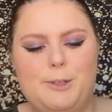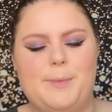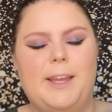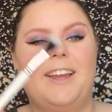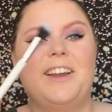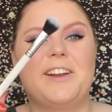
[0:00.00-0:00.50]

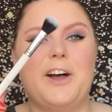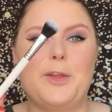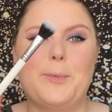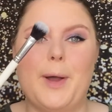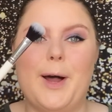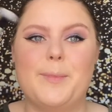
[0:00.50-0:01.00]
my
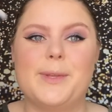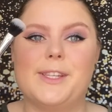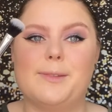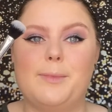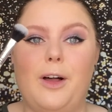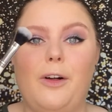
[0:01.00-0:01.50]
ColourPop
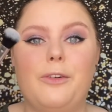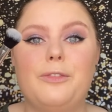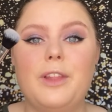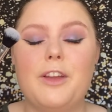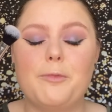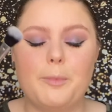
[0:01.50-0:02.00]
small
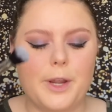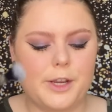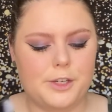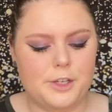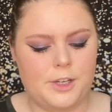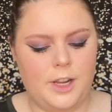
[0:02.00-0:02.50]
fluff
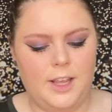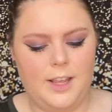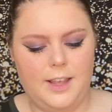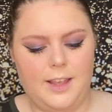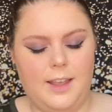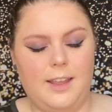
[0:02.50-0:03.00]
brush
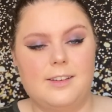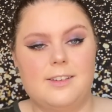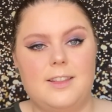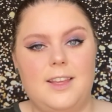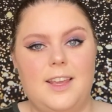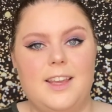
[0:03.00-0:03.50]
and
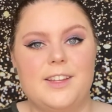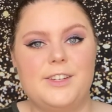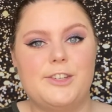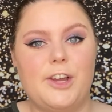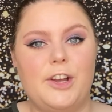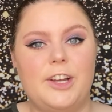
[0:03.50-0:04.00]
the
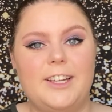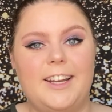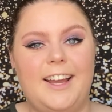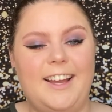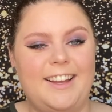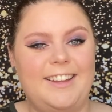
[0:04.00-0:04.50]
Dawn
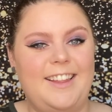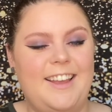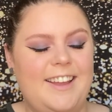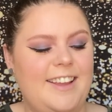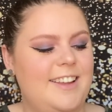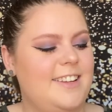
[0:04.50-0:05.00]

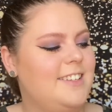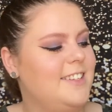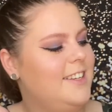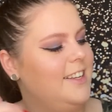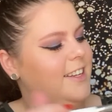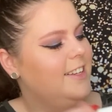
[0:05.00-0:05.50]

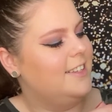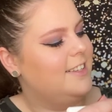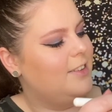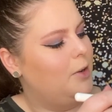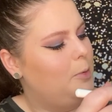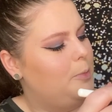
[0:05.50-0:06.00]
highlight. It is
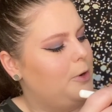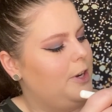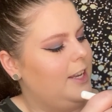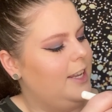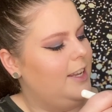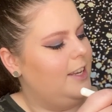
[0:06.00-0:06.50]
so
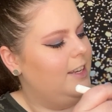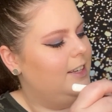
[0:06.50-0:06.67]
pretty.